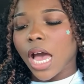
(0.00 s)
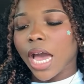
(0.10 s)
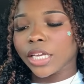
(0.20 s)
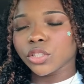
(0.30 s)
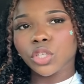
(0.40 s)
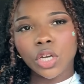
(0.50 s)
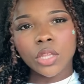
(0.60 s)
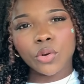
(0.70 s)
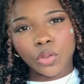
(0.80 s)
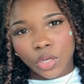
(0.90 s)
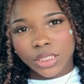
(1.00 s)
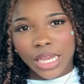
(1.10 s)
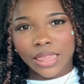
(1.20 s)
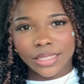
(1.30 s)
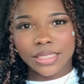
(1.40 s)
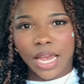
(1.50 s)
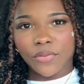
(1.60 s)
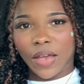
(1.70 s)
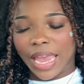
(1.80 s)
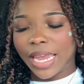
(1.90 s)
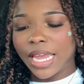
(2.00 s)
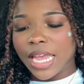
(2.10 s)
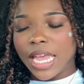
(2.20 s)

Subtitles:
I took a little look-see at this cafe,